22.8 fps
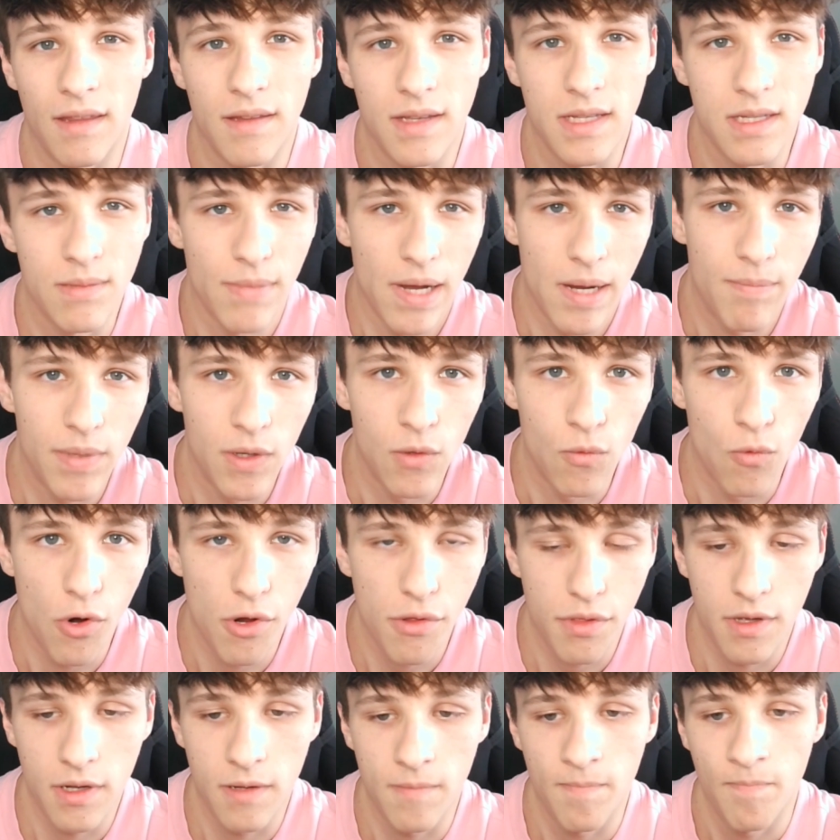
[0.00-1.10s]
this might be
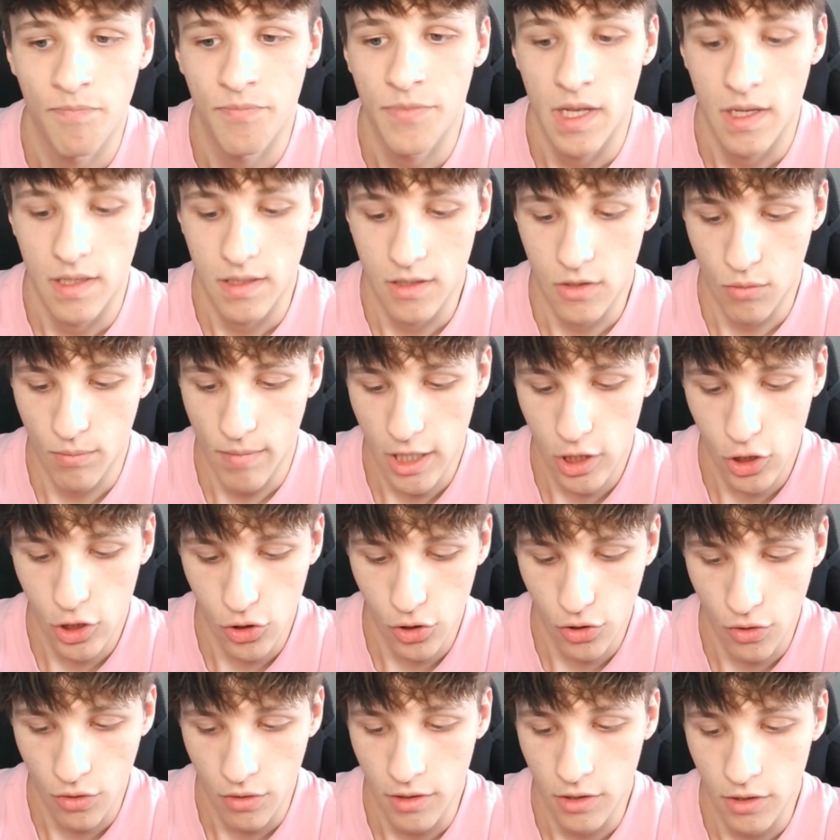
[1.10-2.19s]
worth it. So make
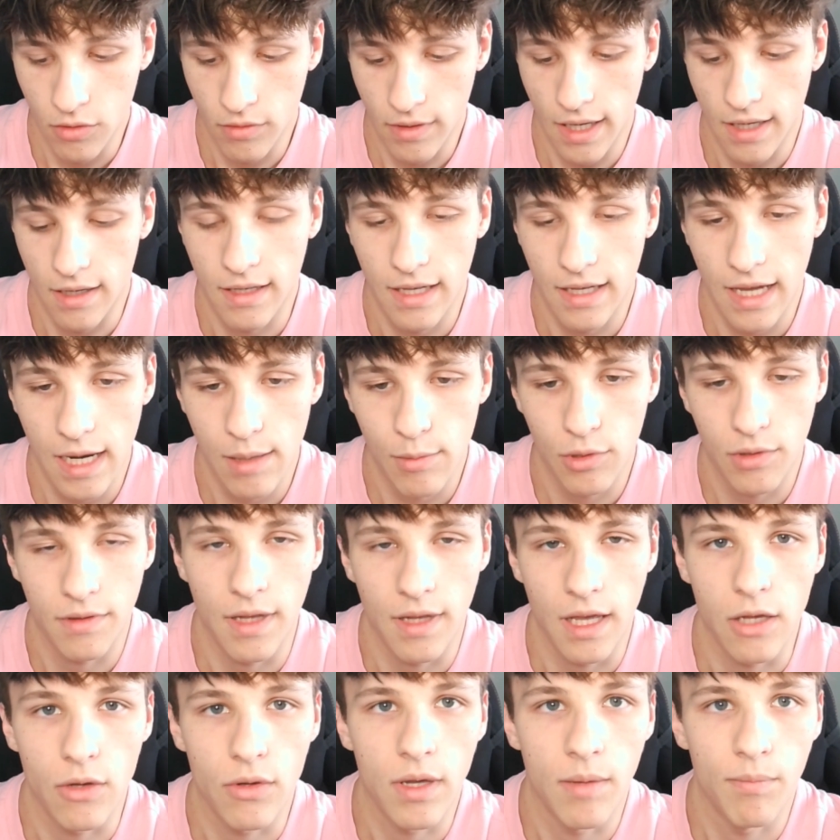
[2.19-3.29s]
sure you get a cable
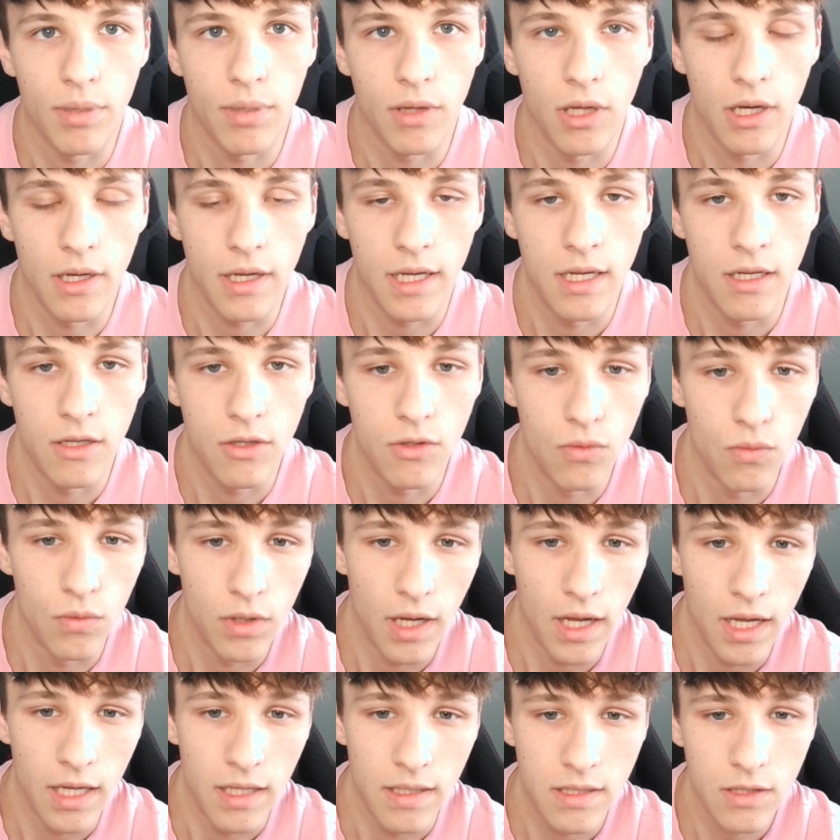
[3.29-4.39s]
that you can plug into
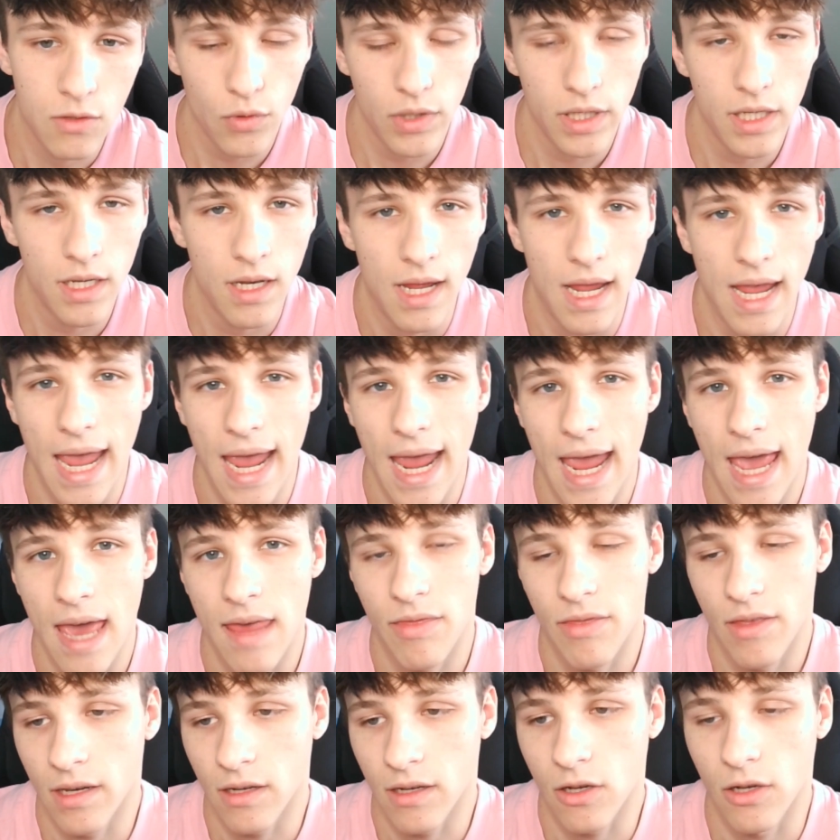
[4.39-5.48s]
a screen and
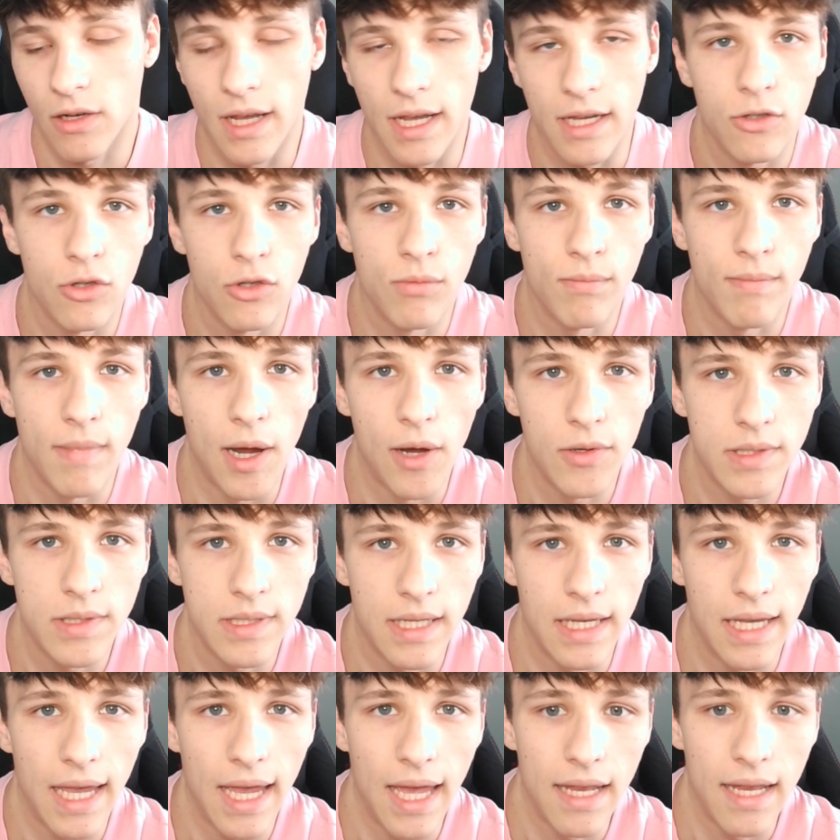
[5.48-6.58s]
then connect your mouse
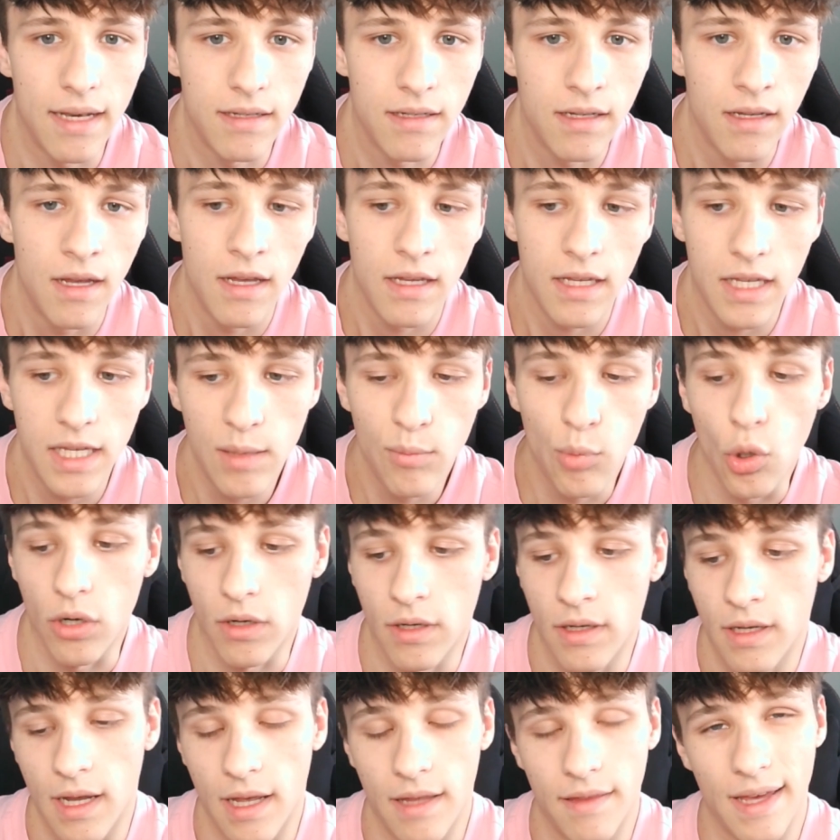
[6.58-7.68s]
and keyboard.
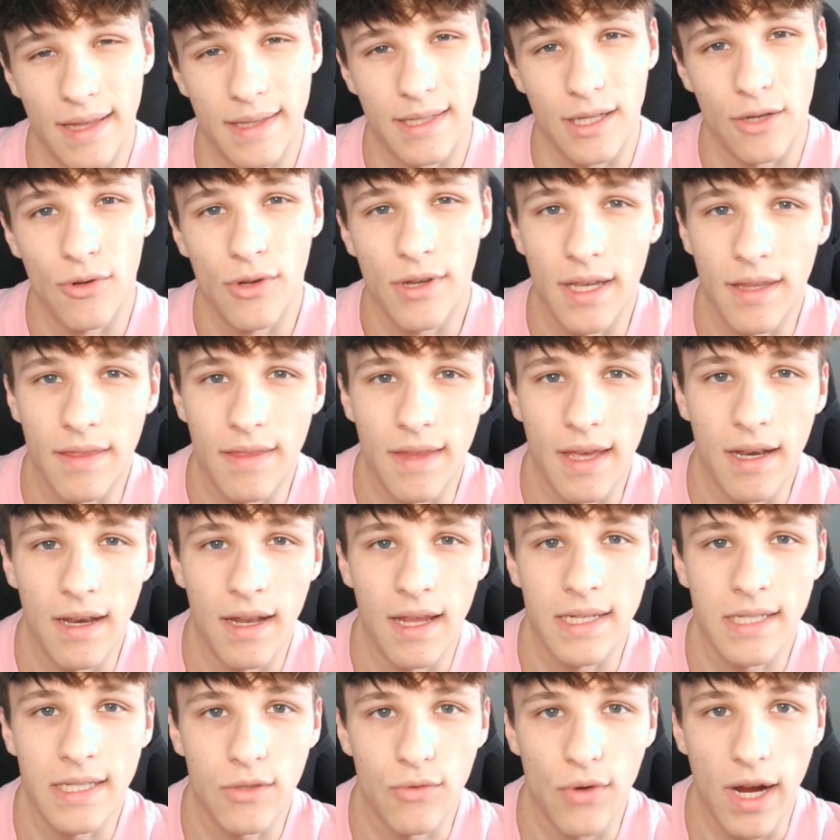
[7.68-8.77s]
And that's how you can then
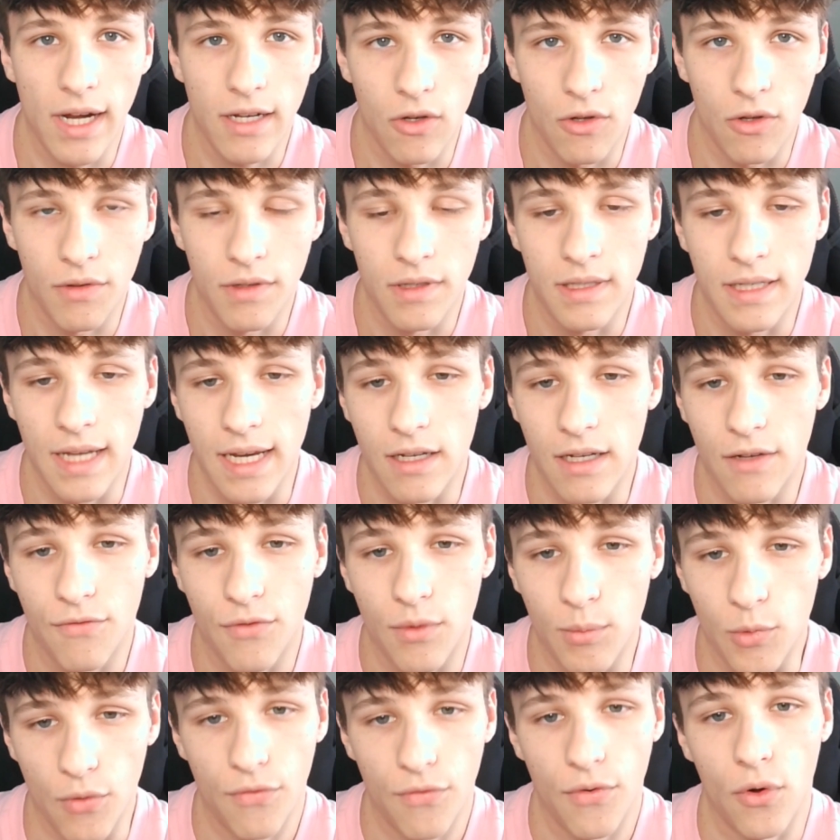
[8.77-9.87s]
extract all the data
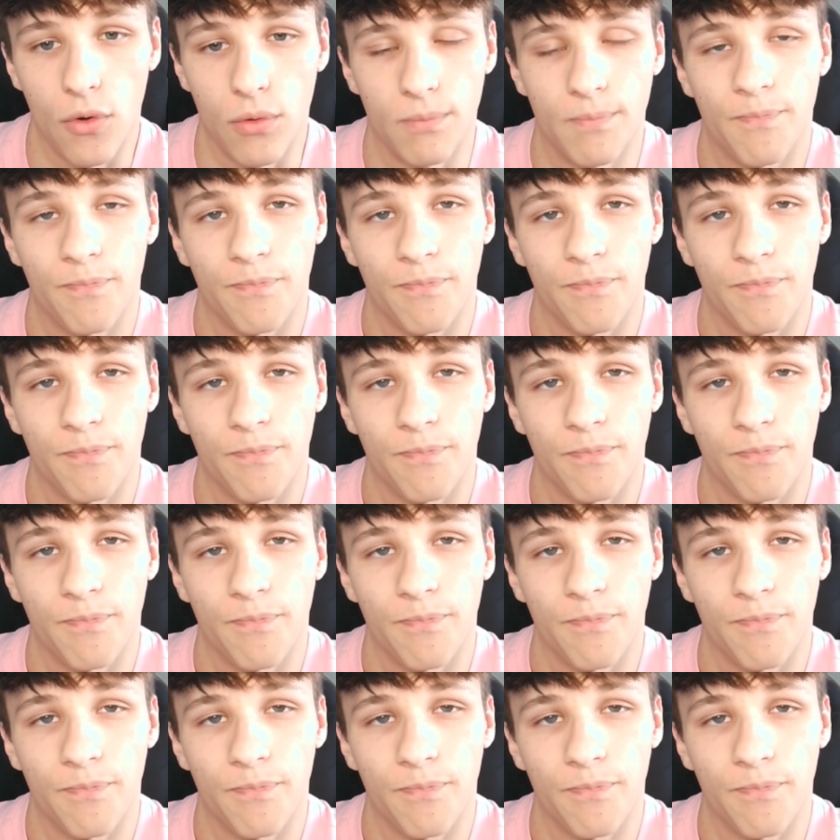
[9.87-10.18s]
from your phone.